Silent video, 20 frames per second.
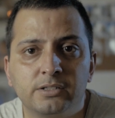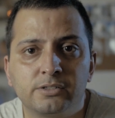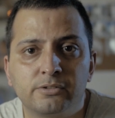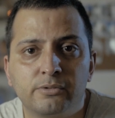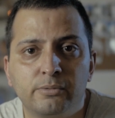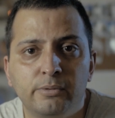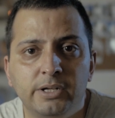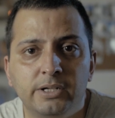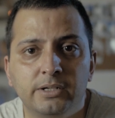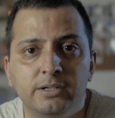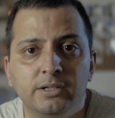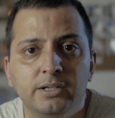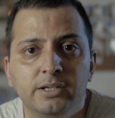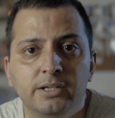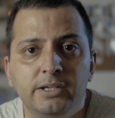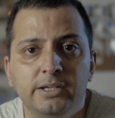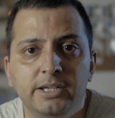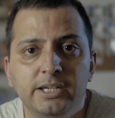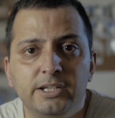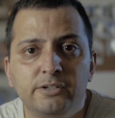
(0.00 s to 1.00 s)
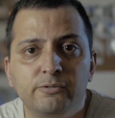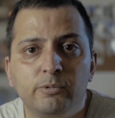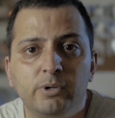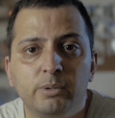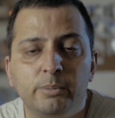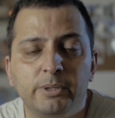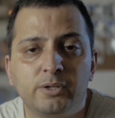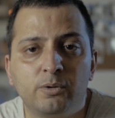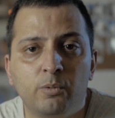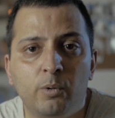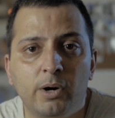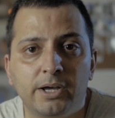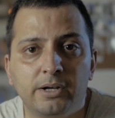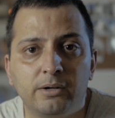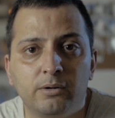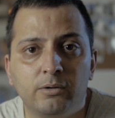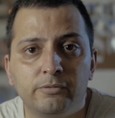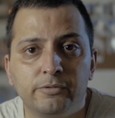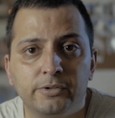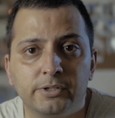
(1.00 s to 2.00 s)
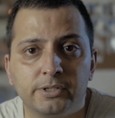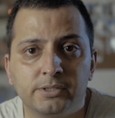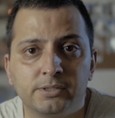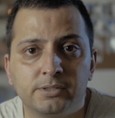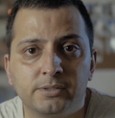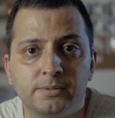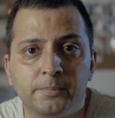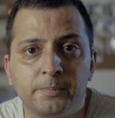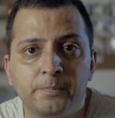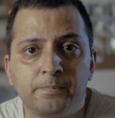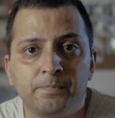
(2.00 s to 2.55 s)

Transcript: screen, it will be quite obvious.